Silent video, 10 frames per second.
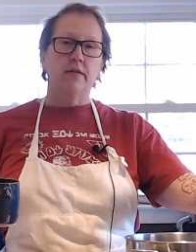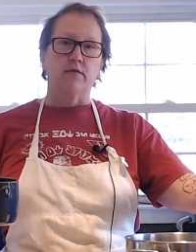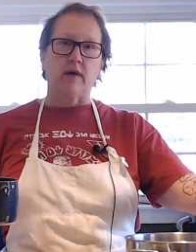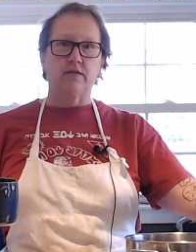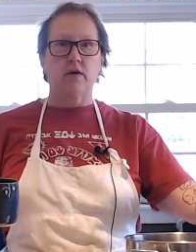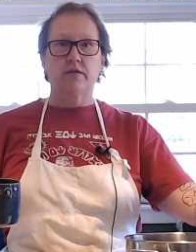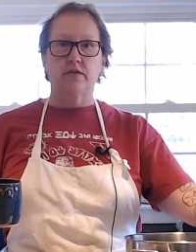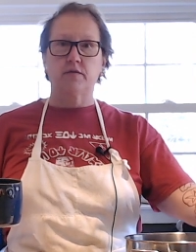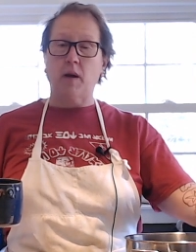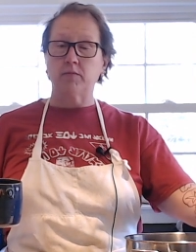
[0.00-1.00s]
The red sauce
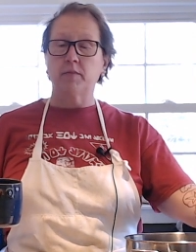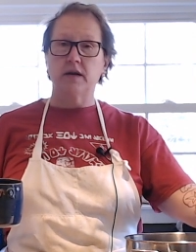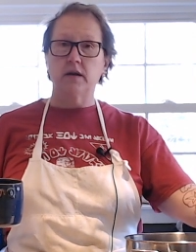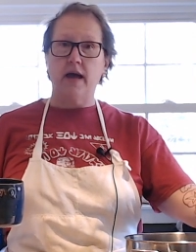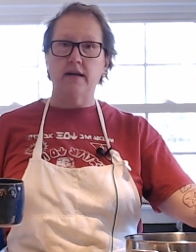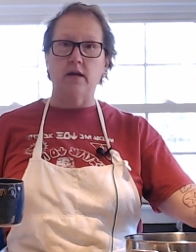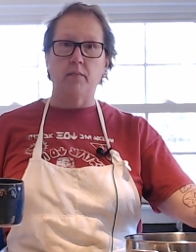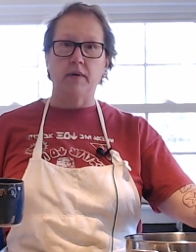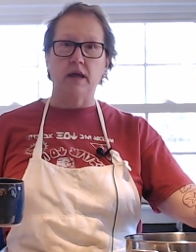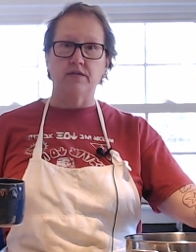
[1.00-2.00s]
is probably going to end
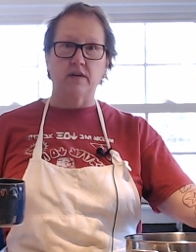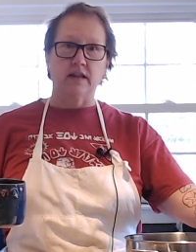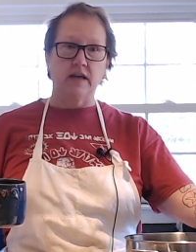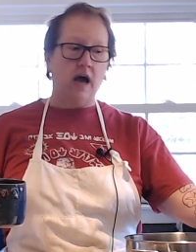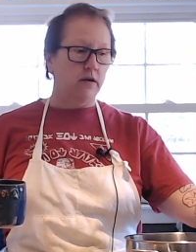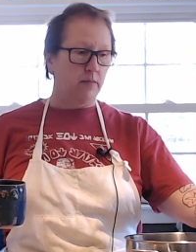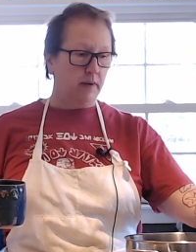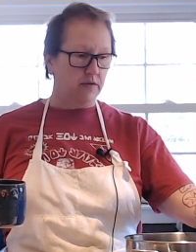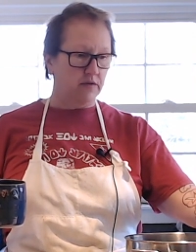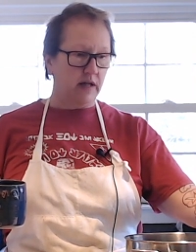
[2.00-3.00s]
up being slightly hotter
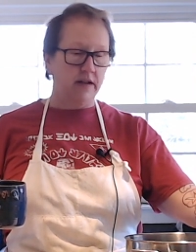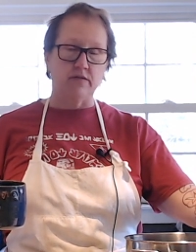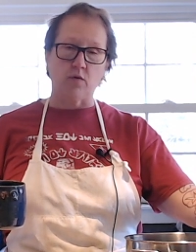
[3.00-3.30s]
because a lot of these